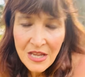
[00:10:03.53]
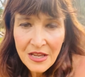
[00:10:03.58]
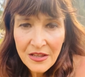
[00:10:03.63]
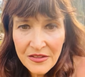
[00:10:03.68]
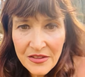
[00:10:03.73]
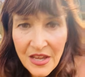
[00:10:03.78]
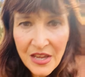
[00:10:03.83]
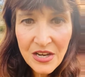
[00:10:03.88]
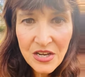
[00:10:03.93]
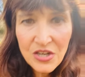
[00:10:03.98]

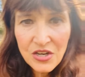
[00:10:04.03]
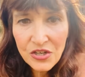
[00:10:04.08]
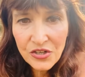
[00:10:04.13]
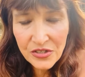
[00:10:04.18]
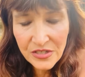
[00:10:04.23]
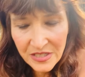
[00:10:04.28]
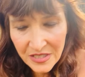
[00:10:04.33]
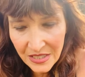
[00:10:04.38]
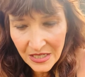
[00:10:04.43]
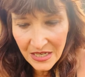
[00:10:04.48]
then you're
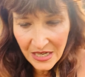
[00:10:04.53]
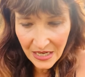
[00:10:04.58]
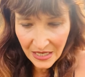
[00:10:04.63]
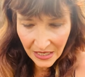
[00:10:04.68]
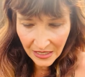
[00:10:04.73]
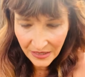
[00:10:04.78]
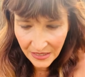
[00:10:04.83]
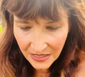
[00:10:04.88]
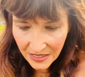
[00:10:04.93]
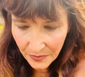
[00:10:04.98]
sitting
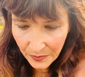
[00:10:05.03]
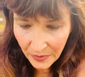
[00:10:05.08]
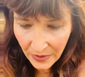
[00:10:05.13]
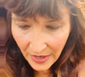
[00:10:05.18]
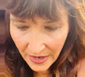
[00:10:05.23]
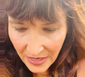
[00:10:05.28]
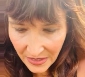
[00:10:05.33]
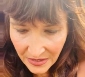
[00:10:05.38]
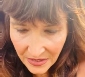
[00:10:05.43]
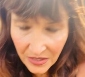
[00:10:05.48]
in this
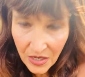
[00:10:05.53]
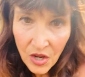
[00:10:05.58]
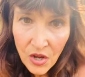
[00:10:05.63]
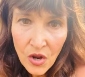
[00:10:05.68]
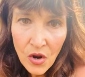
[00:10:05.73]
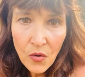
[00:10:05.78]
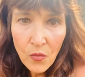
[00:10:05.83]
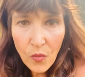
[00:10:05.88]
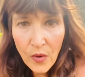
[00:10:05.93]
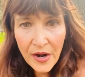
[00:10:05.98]
place
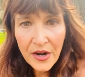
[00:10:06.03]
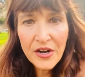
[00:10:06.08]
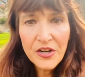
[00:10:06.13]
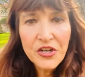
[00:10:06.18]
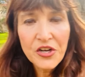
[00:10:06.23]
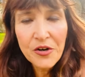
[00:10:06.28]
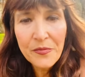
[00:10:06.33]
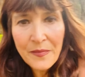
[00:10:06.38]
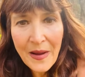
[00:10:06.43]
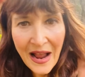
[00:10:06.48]
where
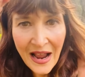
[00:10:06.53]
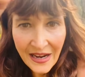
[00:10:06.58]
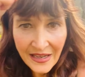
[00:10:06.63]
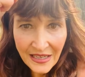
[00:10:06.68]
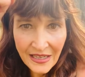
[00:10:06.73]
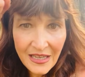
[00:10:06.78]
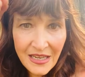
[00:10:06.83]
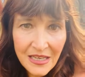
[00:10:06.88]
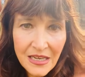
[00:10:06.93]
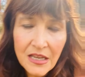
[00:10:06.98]
you're
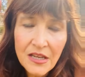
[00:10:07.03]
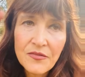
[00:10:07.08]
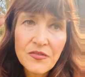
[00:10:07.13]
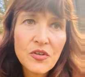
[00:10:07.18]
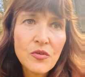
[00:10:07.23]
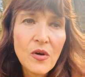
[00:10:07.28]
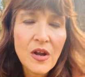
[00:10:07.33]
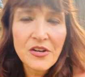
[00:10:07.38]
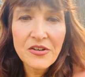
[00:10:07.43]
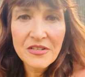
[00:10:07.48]
back in, if
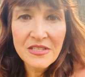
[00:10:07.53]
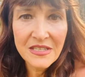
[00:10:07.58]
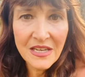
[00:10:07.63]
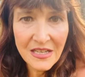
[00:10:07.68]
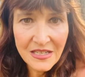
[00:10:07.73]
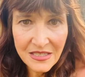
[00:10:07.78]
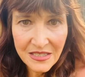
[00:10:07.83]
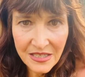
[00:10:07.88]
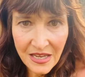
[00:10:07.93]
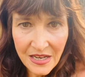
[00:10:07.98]
you
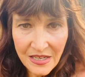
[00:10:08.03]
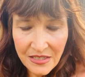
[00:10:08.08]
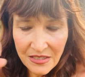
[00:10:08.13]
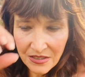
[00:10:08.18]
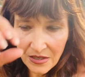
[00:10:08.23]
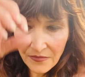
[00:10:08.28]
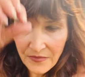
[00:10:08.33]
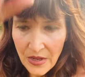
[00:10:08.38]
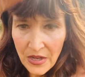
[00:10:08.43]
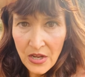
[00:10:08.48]
understand Zen
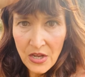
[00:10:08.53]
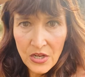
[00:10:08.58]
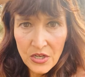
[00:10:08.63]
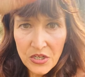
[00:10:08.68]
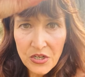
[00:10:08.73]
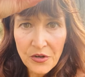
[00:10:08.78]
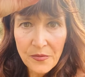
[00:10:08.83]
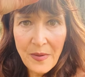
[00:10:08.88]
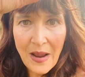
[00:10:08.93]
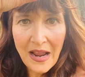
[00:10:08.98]
stuff,
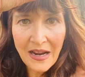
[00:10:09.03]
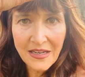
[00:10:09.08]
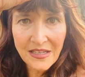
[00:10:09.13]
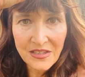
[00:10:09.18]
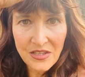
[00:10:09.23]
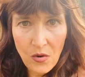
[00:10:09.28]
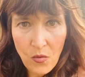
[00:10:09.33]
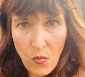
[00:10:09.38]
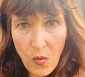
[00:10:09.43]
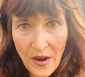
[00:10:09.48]
you're back in
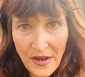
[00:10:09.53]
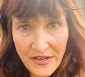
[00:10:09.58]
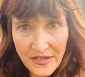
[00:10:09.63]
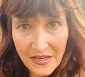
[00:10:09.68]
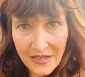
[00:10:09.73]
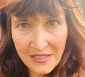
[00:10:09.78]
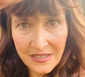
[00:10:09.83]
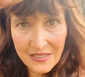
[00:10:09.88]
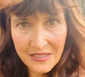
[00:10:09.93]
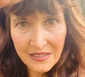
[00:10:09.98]
the
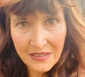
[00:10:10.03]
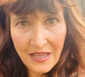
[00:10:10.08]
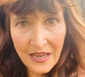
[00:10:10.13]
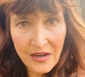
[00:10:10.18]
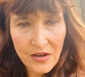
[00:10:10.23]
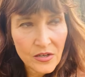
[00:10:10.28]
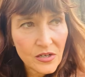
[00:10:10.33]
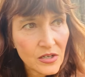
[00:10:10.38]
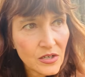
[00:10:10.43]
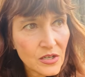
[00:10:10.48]
oneness. Like,
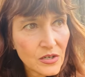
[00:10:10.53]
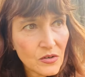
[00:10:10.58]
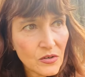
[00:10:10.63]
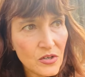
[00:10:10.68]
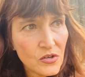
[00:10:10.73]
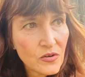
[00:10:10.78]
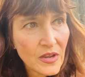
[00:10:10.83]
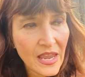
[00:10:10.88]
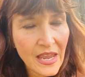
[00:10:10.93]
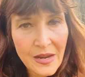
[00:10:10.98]

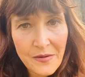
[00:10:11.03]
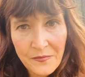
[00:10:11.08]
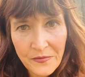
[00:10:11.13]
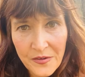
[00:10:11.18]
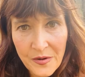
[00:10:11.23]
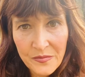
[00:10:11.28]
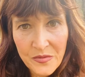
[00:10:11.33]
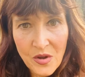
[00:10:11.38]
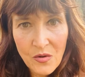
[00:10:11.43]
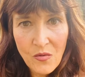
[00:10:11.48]
you came
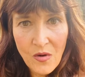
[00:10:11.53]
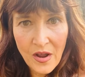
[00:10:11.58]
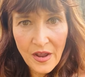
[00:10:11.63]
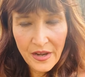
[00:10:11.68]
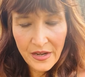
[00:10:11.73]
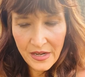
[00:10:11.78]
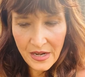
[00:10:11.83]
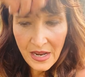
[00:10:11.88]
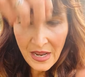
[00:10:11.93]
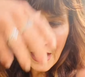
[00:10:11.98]
from the
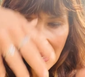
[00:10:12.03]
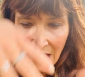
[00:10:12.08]
one.